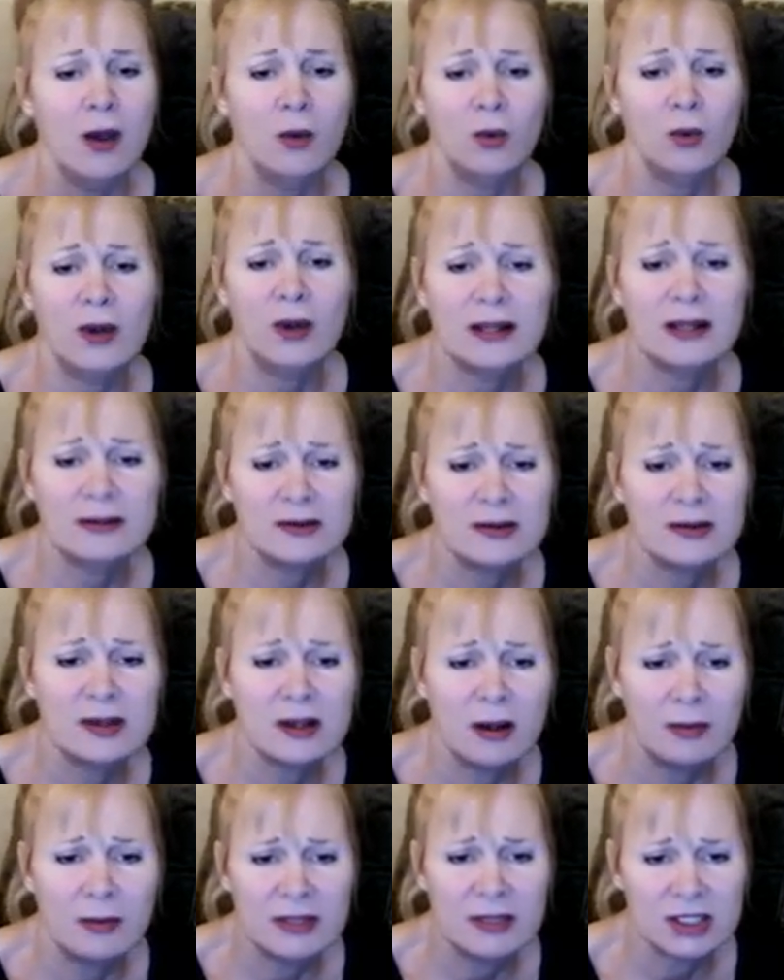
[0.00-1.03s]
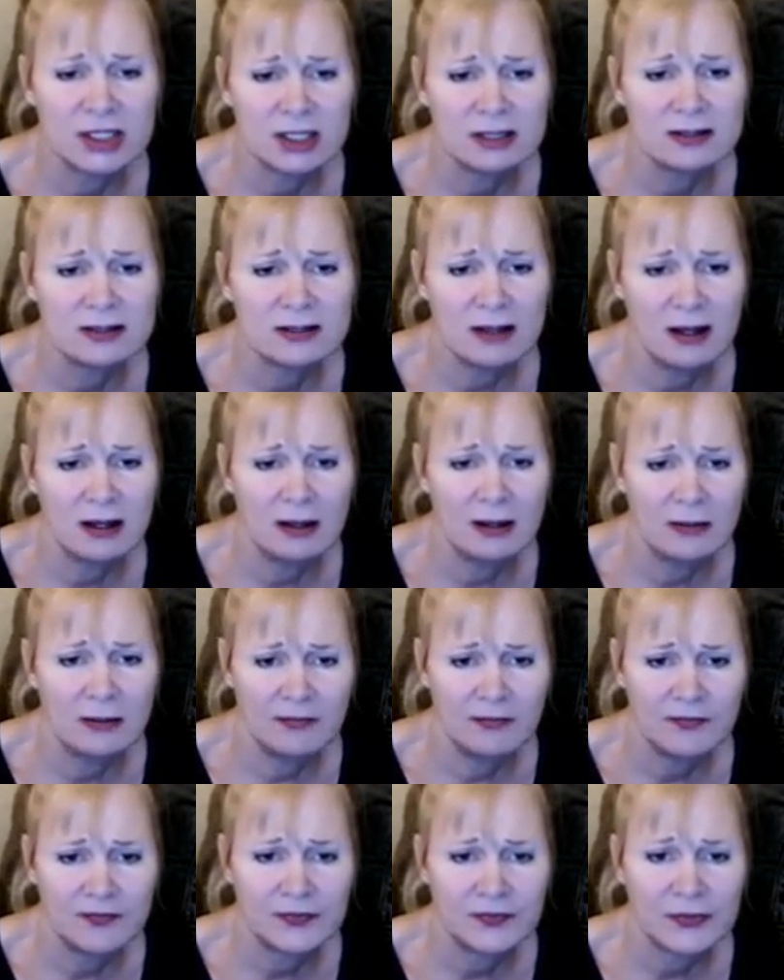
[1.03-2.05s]
One other thing I'll mention is
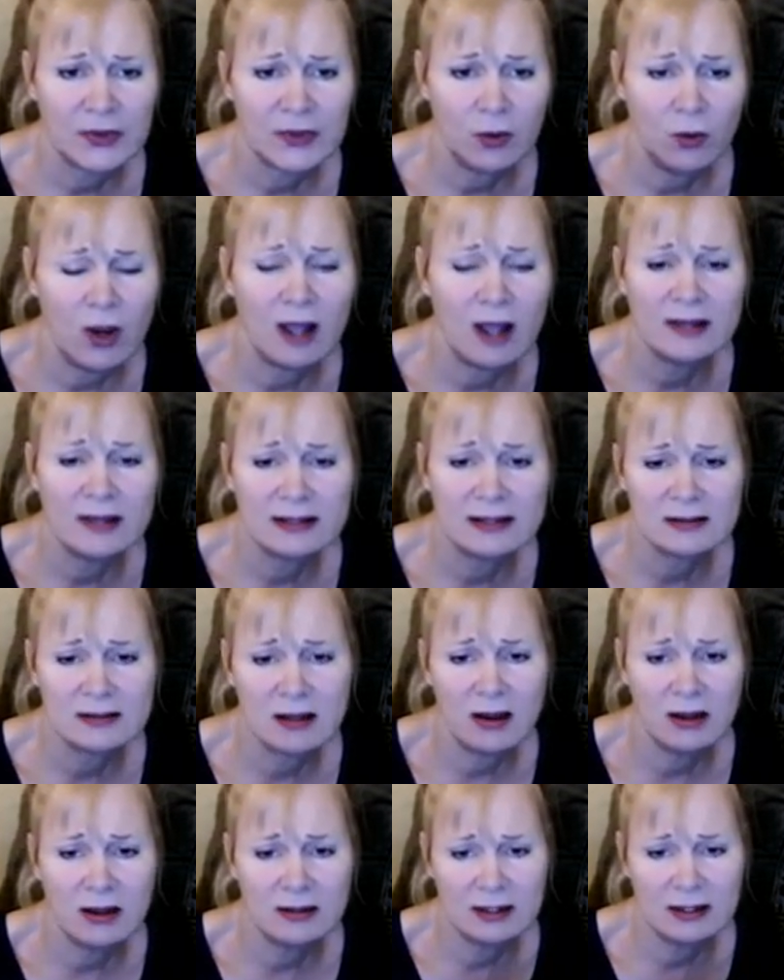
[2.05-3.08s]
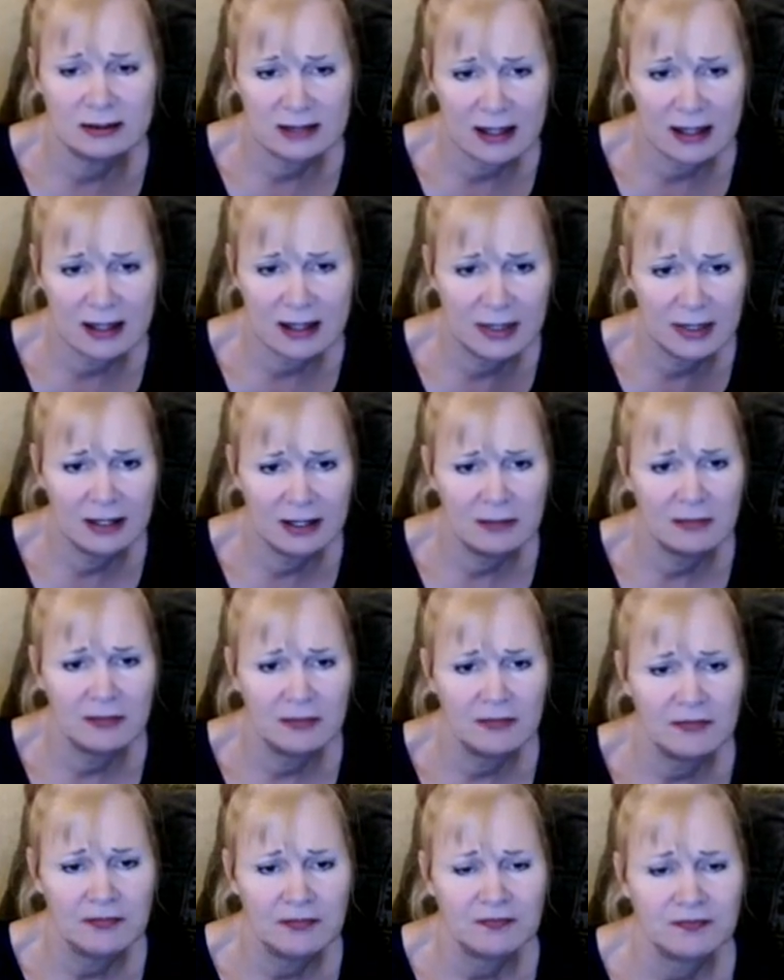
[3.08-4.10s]
while that's all that's happening,
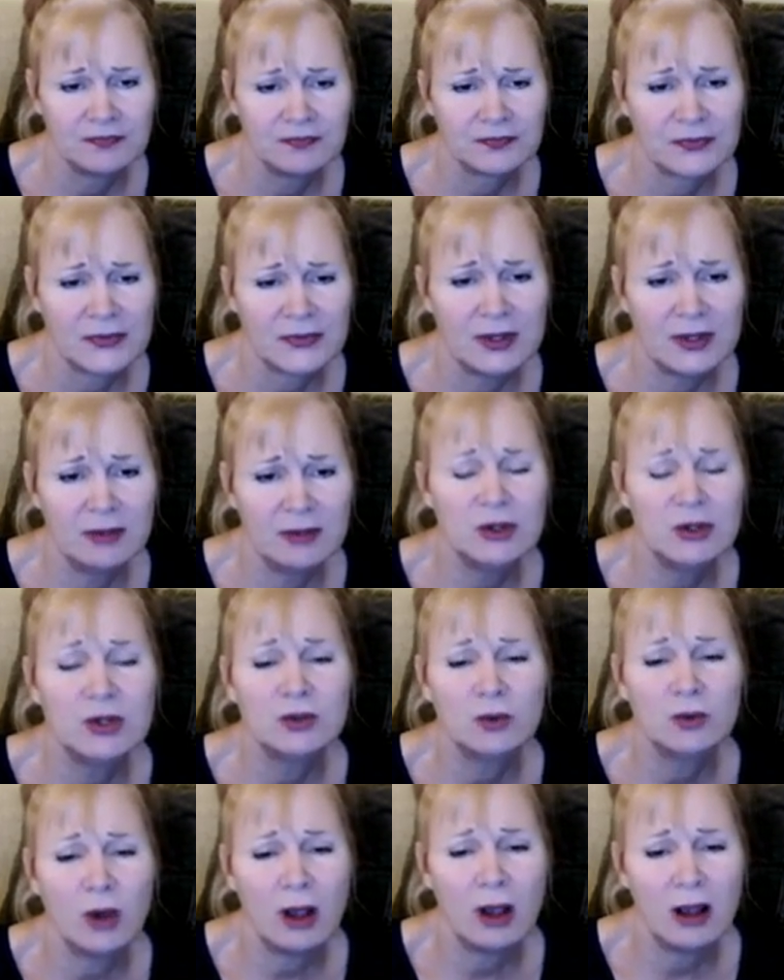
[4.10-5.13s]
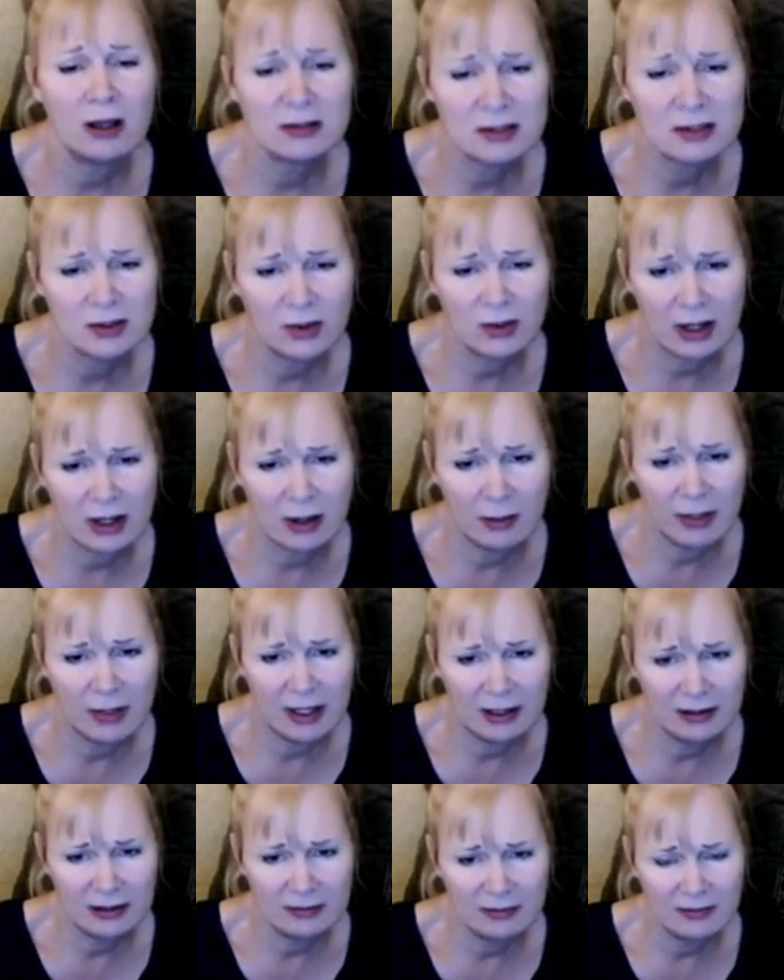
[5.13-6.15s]
the moon will also come
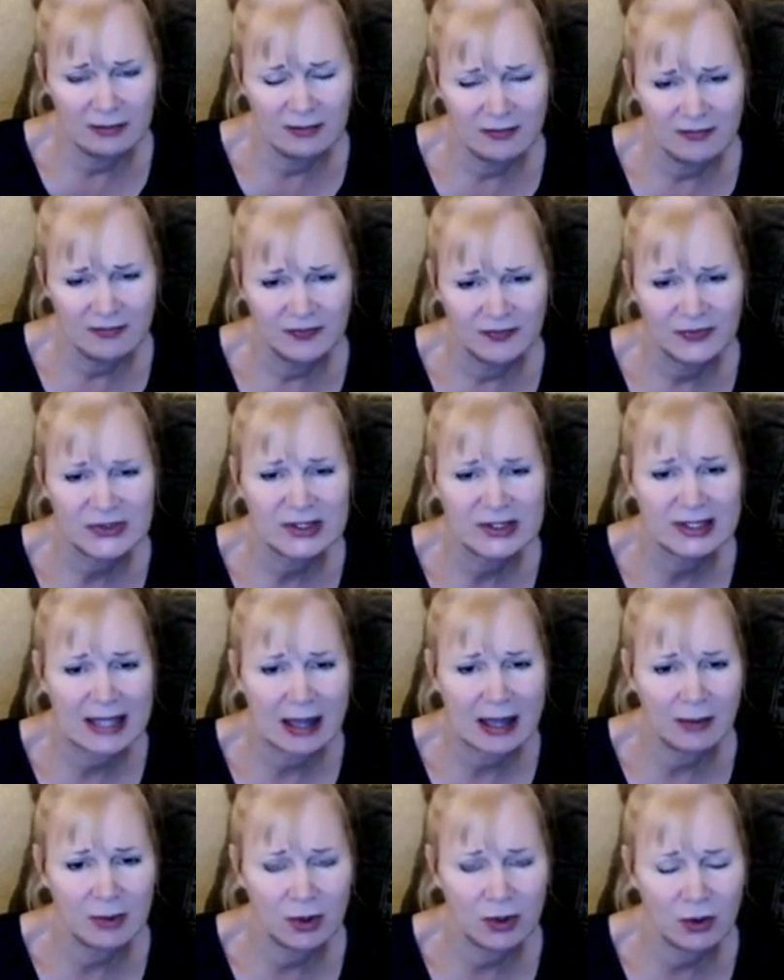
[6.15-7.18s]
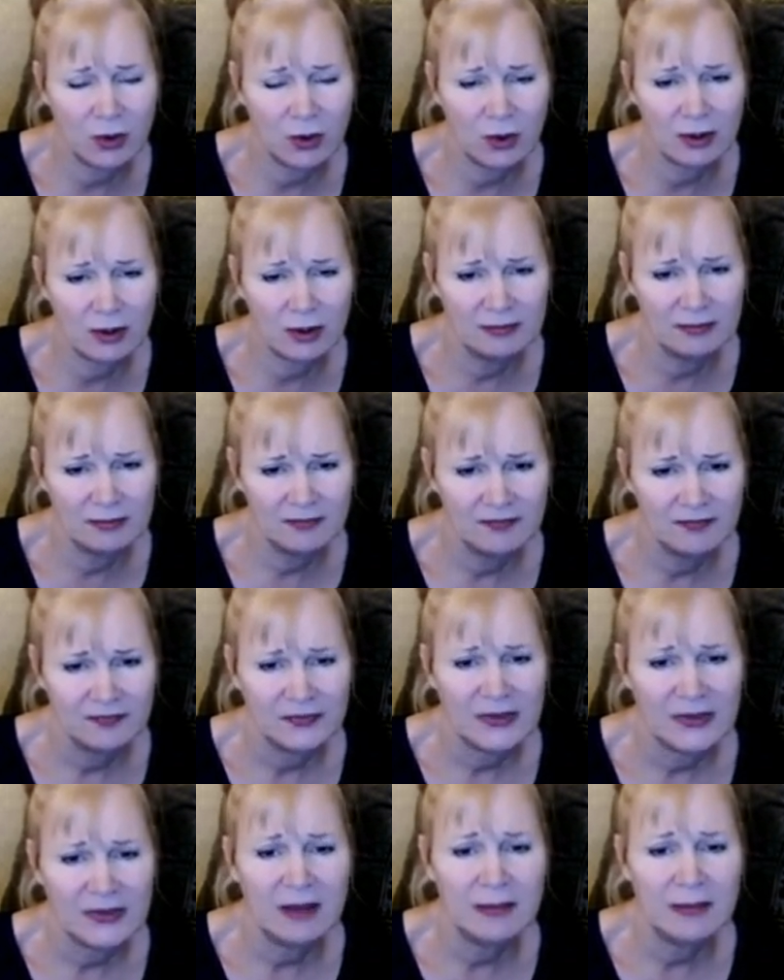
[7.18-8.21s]
in to Capricorn
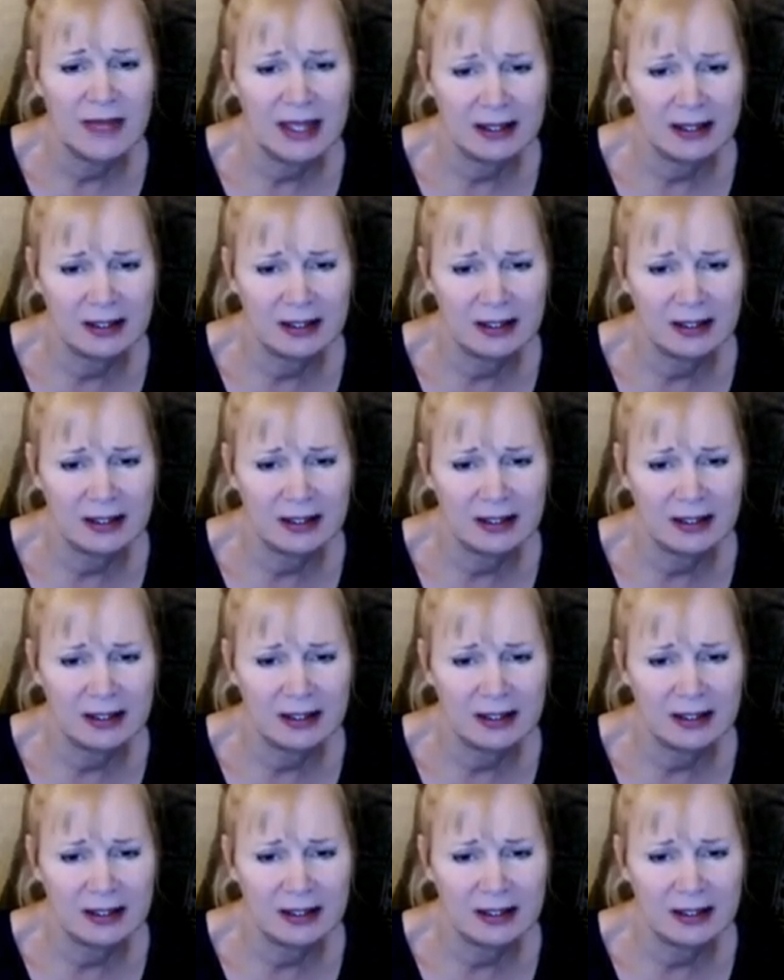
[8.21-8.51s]
and make